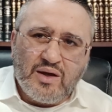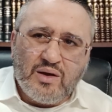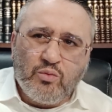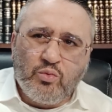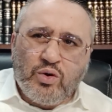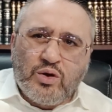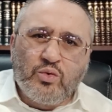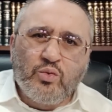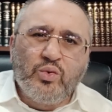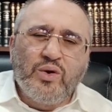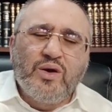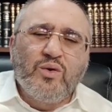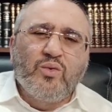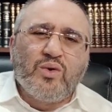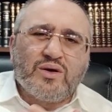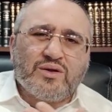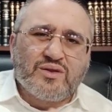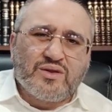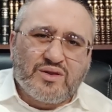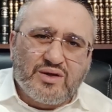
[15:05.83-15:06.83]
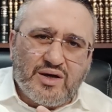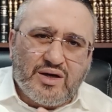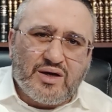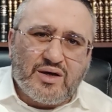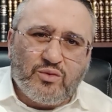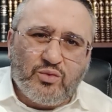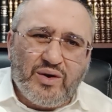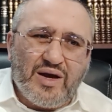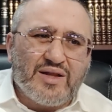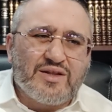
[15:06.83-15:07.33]
When we went
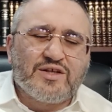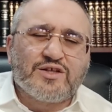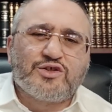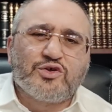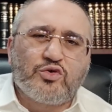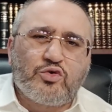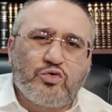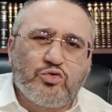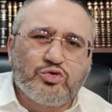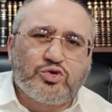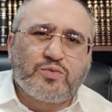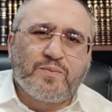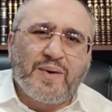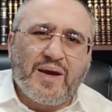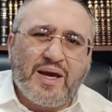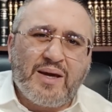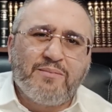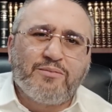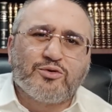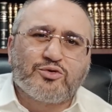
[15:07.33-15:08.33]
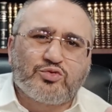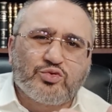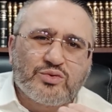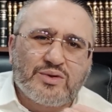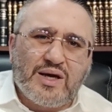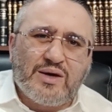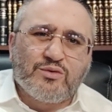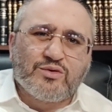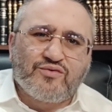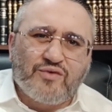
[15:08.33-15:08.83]
there, we had the zechut to be able to
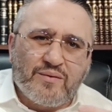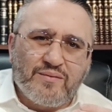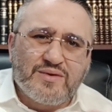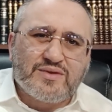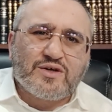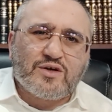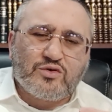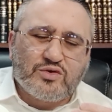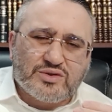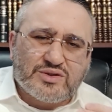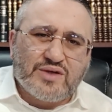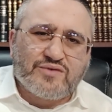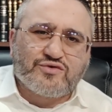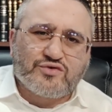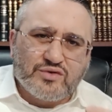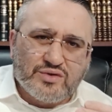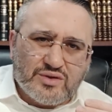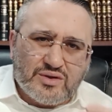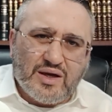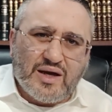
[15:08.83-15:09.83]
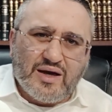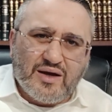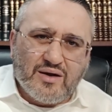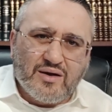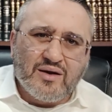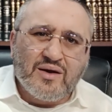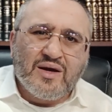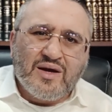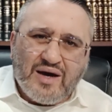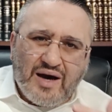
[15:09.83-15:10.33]
daven with Rav Yitzchak Yosef
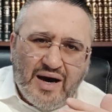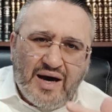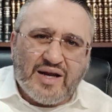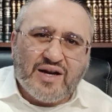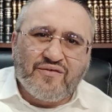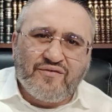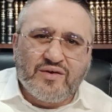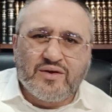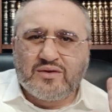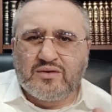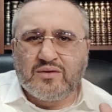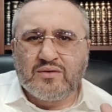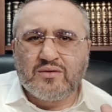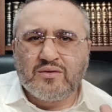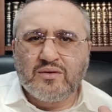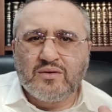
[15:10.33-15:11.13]
Shlita, Aravit.